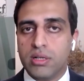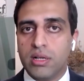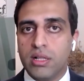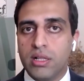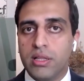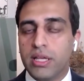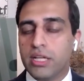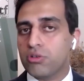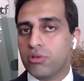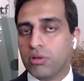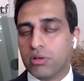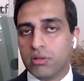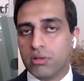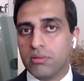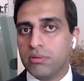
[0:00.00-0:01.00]

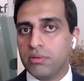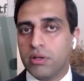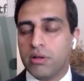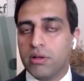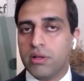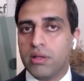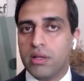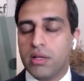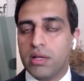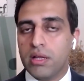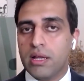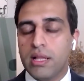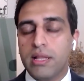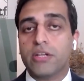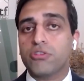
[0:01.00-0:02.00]

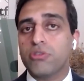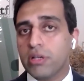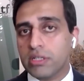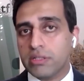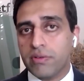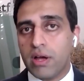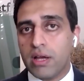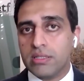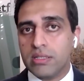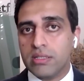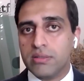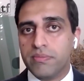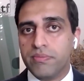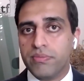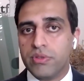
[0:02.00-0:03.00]
electronic
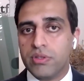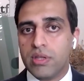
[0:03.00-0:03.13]
devices,